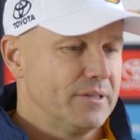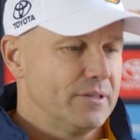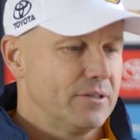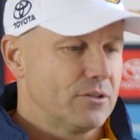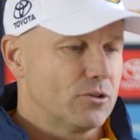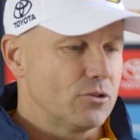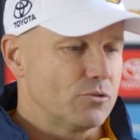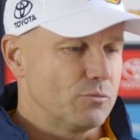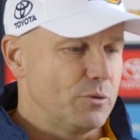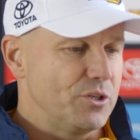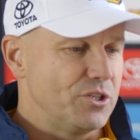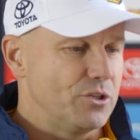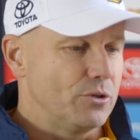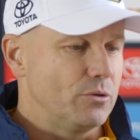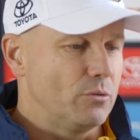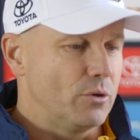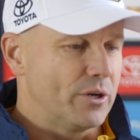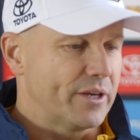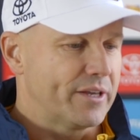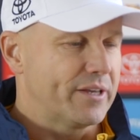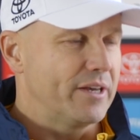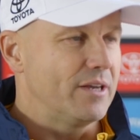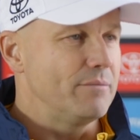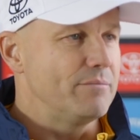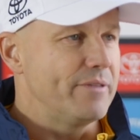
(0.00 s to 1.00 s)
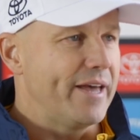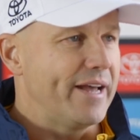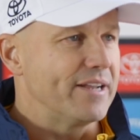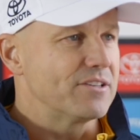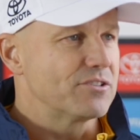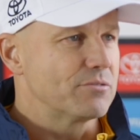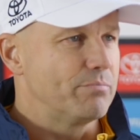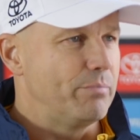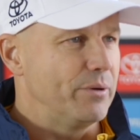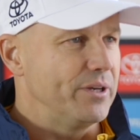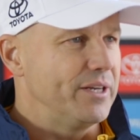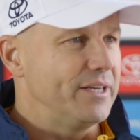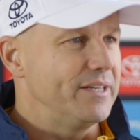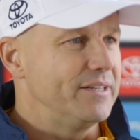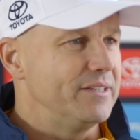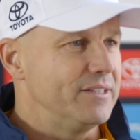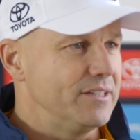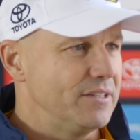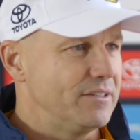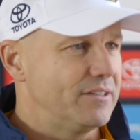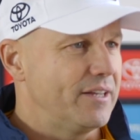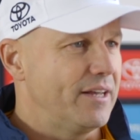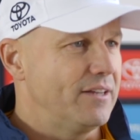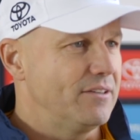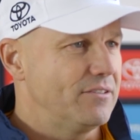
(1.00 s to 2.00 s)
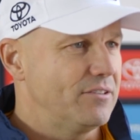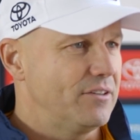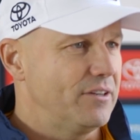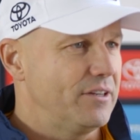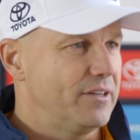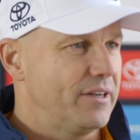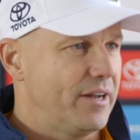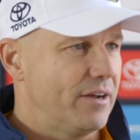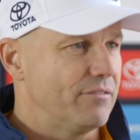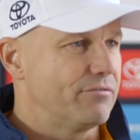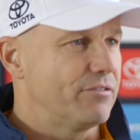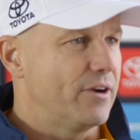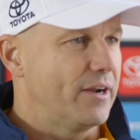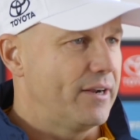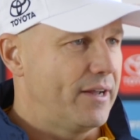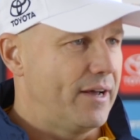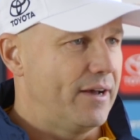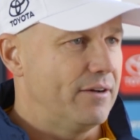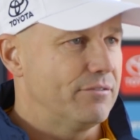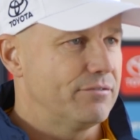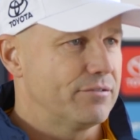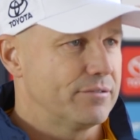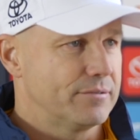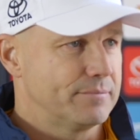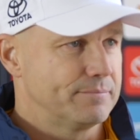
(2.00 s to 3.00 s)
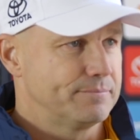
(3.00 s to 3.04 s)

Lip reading: because we do want to keep that speed and intensity in our front half.